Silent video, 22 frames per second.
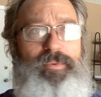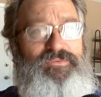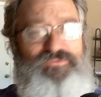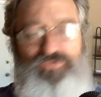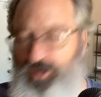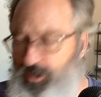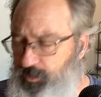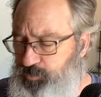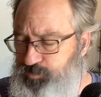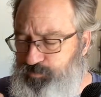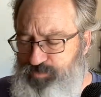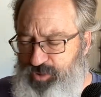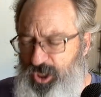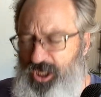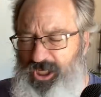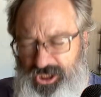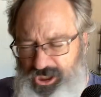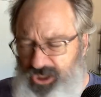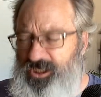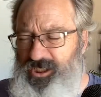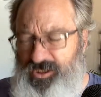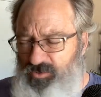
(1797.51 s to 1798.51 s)
If you're
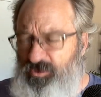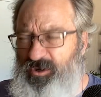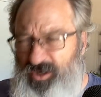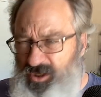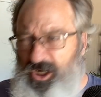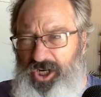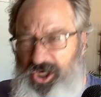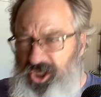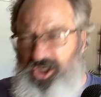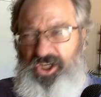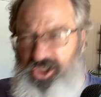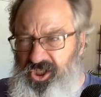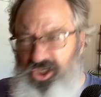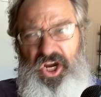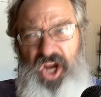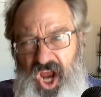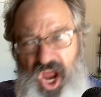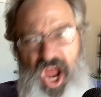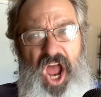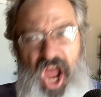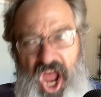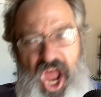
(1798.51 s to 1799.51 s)
pushing real hard and you're,
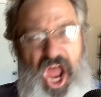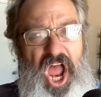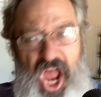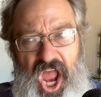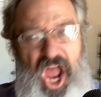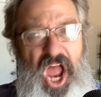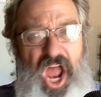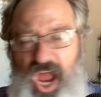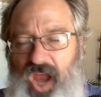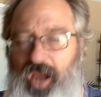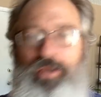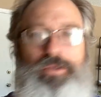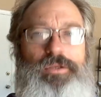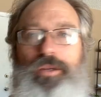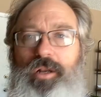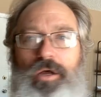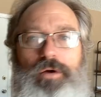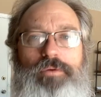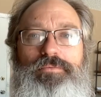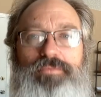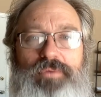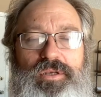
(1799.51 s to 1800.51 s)
oh, you
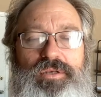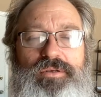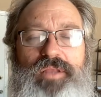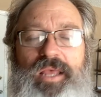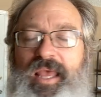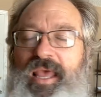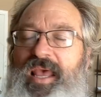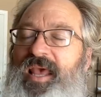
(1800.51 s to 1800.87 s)
know, and